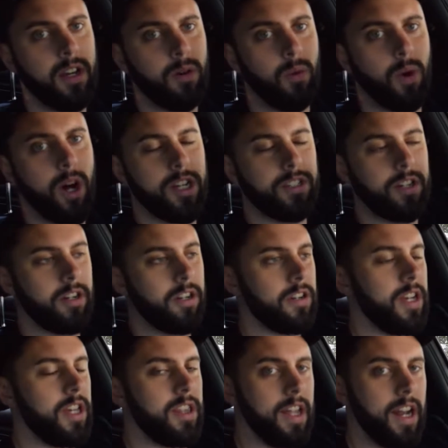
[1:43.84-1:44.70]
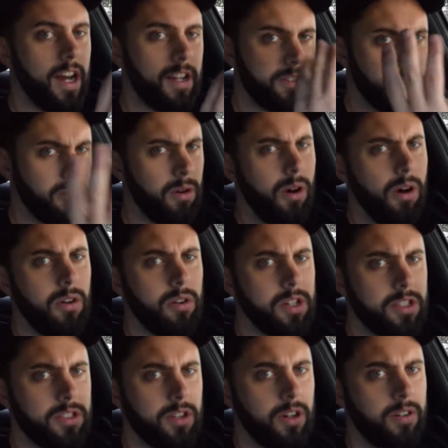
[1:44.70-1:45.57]
wedged underneath, and I'll do a whole
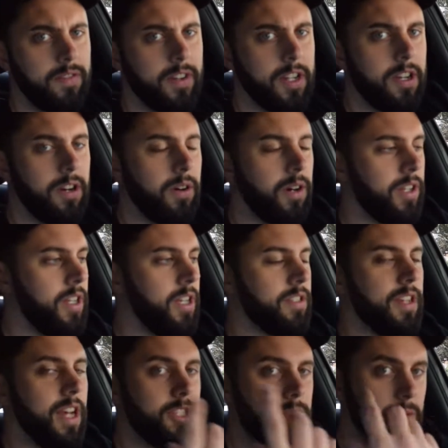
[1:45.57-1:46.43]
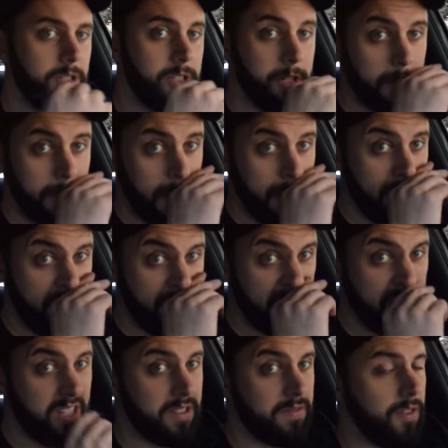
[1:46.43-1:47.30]
install video on this. That's what's going to come
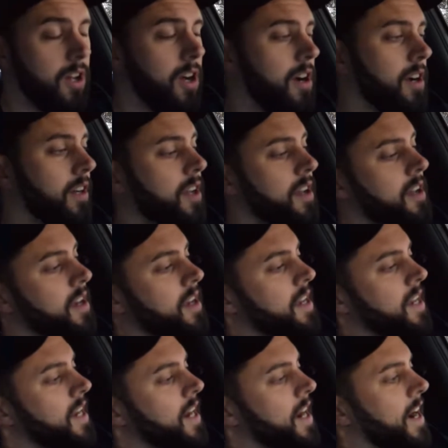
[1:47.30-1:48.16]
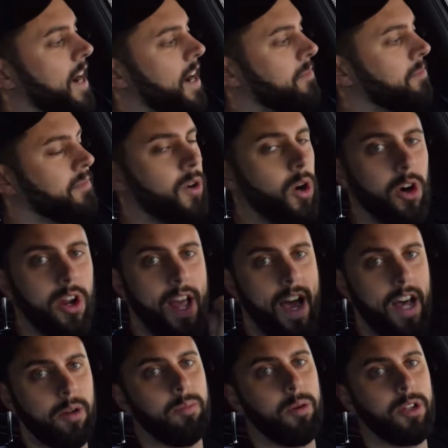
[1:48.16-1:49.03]
after this vlog, on
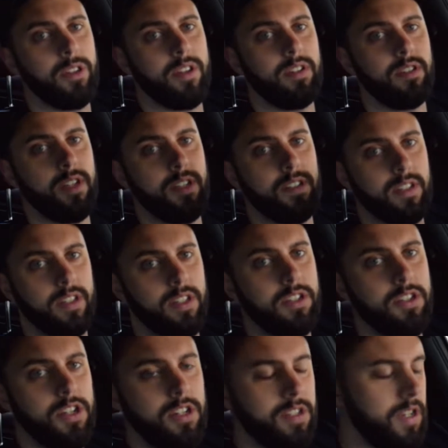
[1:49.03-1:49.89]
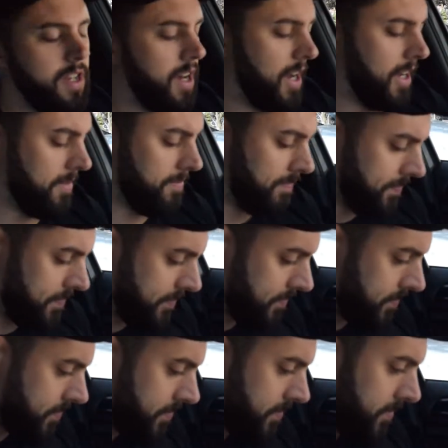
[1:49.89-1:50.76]
how to put this into the GTI.
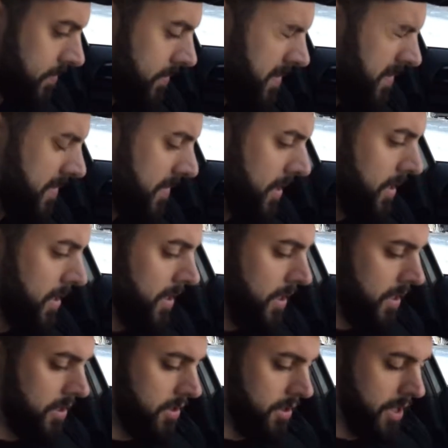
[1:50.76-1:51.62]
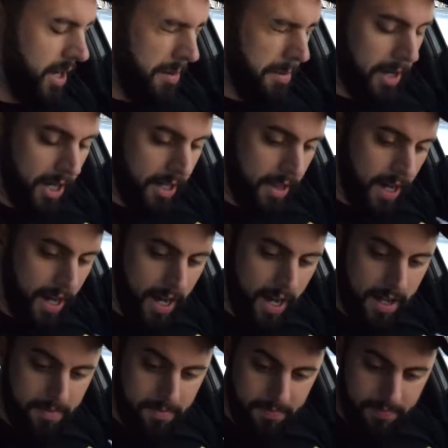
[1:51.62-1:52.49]
So yeah, we got
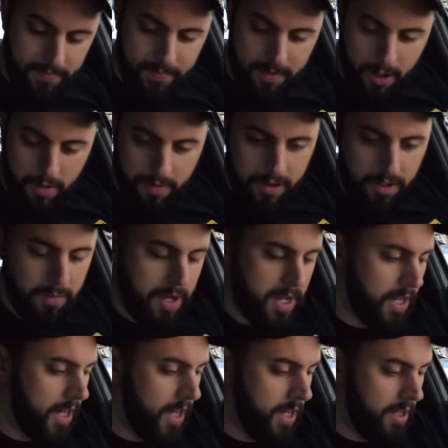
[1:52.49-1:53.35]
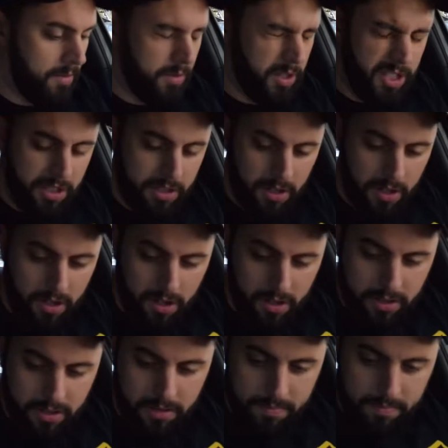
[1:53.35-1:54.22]
that over the weekend, which is
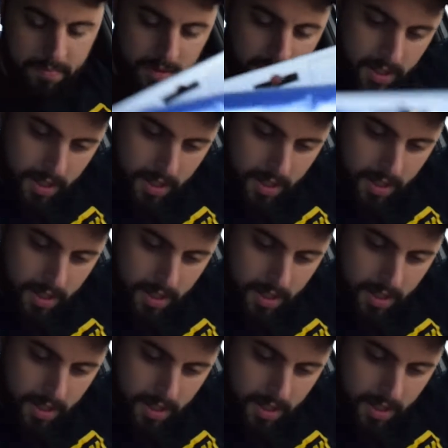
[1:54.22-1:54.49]
awesome.